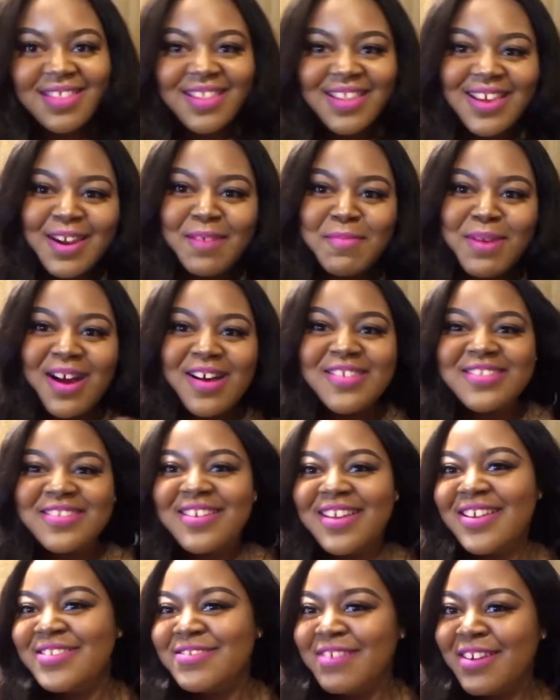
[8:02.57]
And I'm also
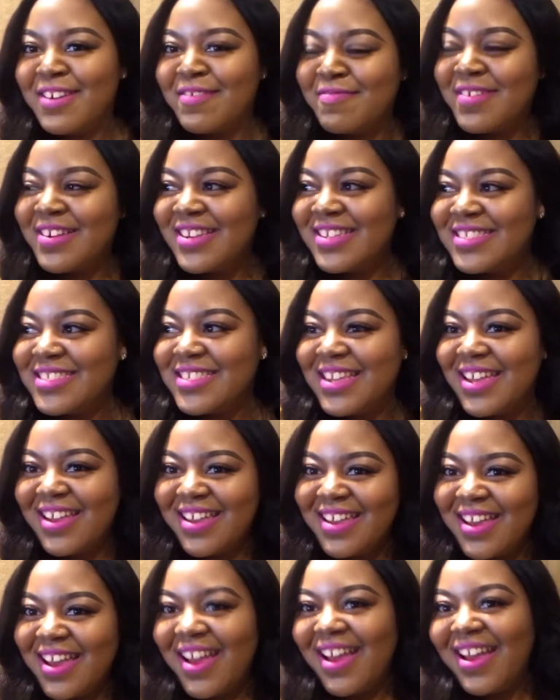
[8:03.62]
not trying to run into
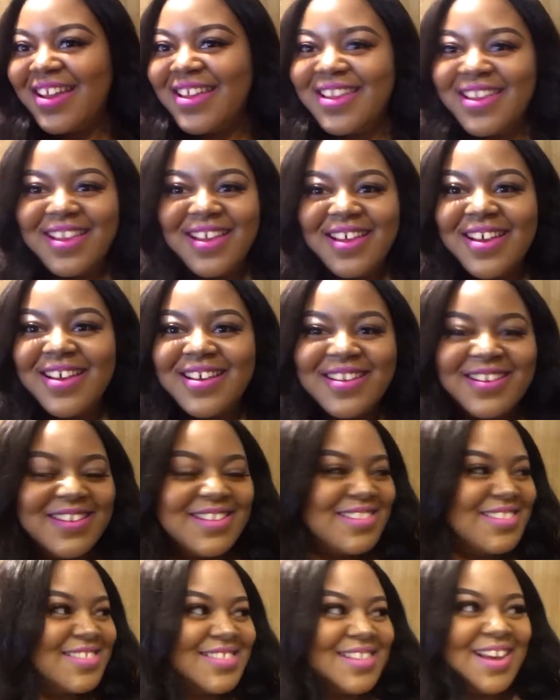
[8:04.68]
that guy again
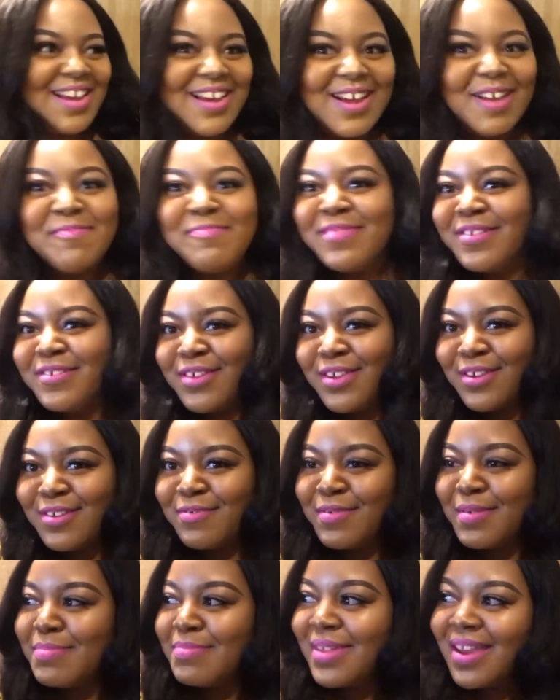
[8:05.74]
because like I'm low-key
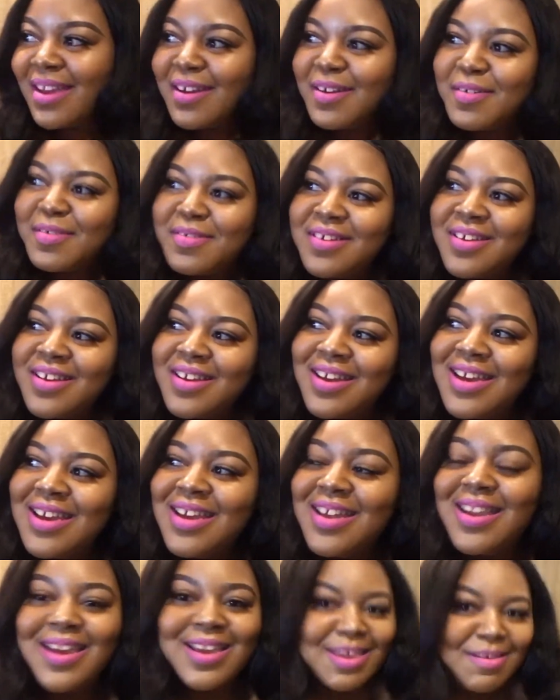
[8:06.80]
creeped out.
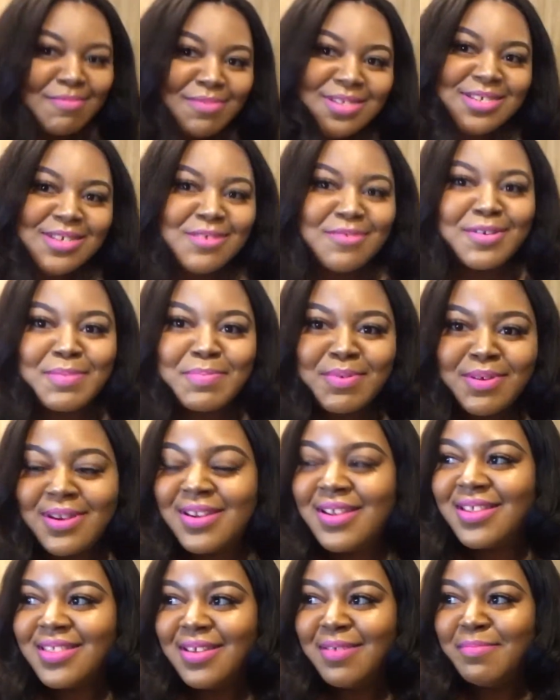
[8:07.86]
Like, he wasn't creepy or
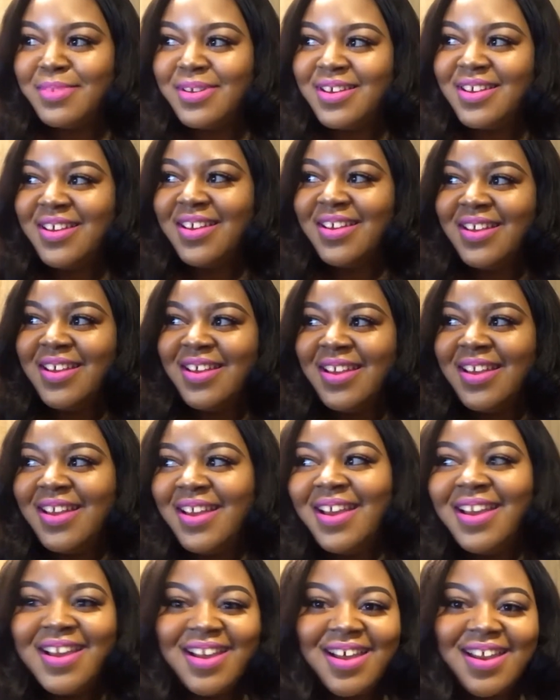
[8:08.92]
nothing, but
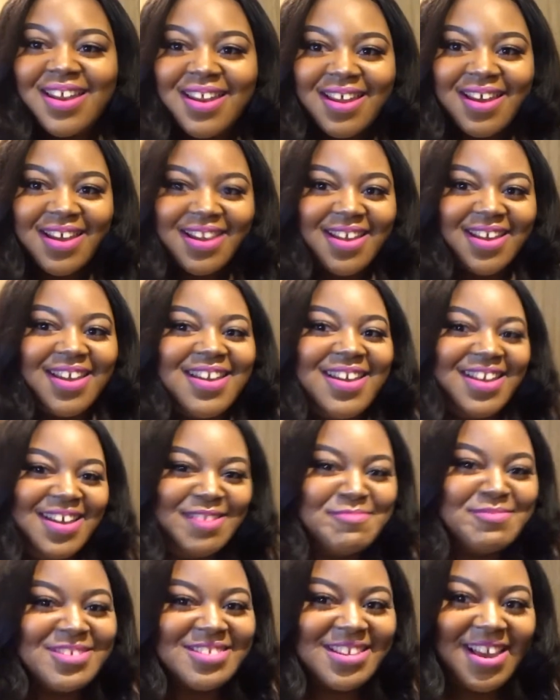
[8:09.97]
like
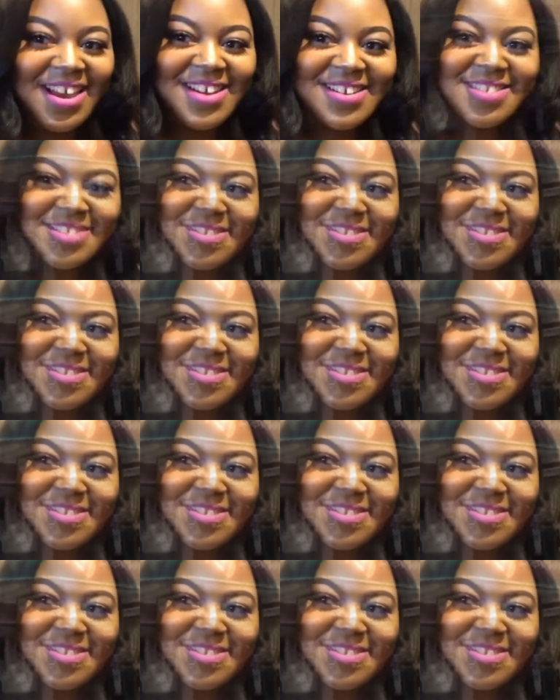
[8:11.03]
I'm just kind of